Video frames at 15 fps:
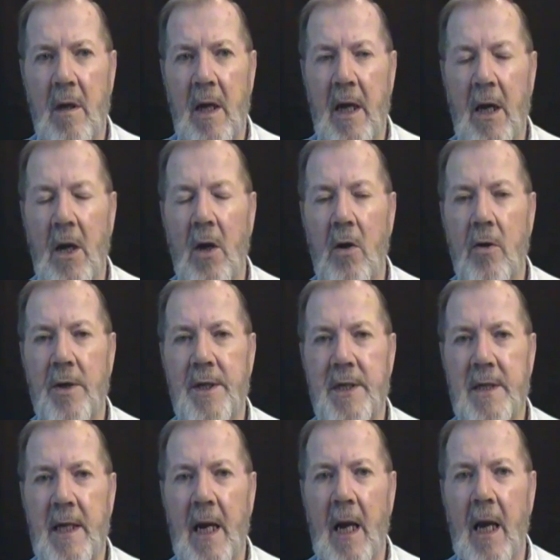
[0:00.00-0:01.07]
includes
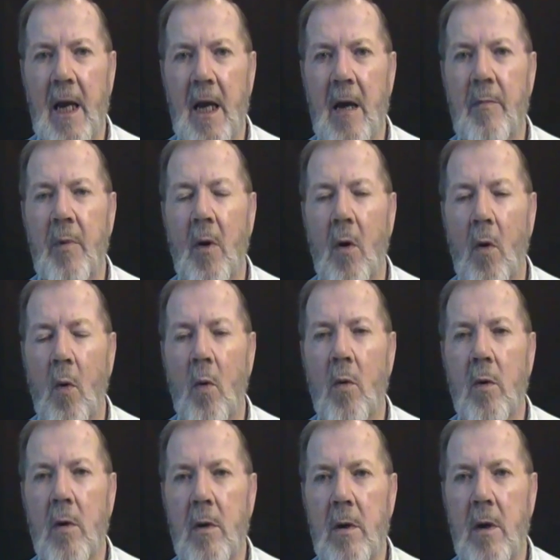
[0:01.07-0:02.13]
settling up
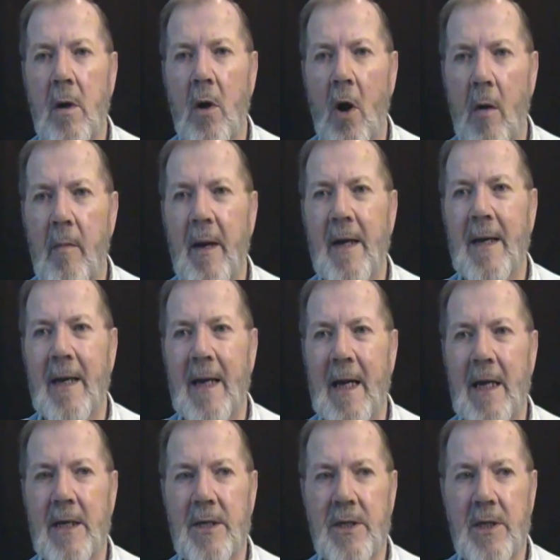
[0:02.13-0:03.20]
old karmic
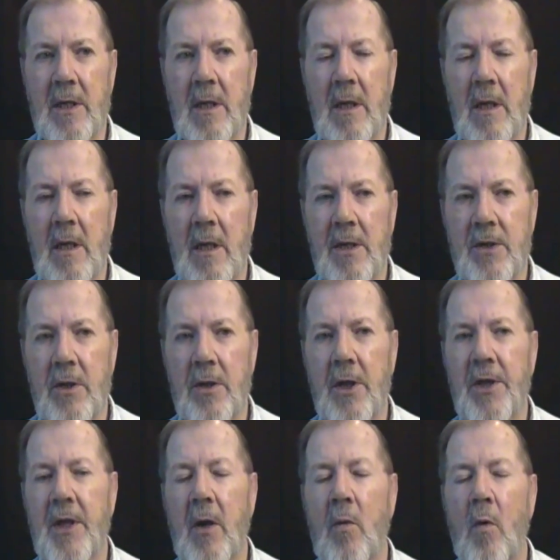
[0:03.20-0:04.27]
debts so
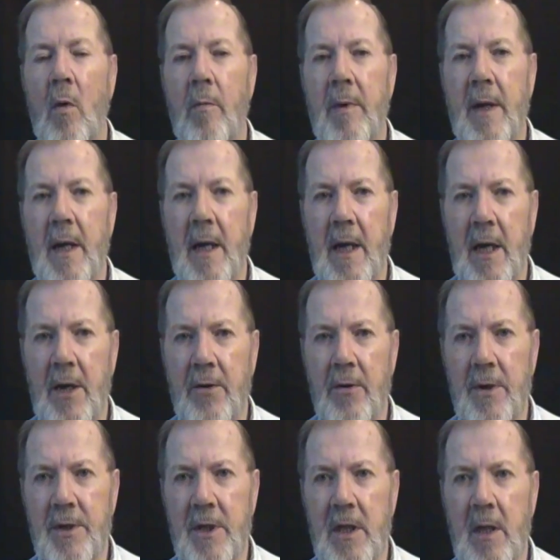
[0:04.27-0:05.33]
that there won't be a
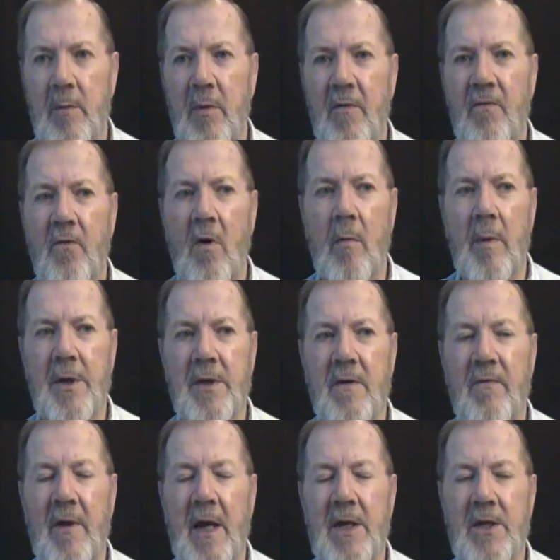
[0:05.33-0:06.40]
hindrance in the performance
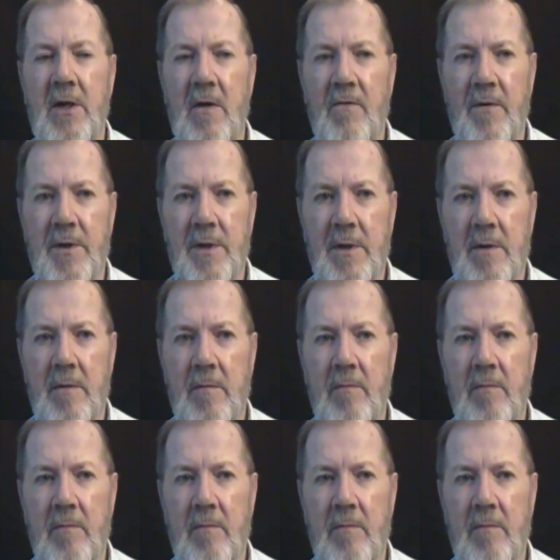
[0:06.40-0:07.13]
of that service.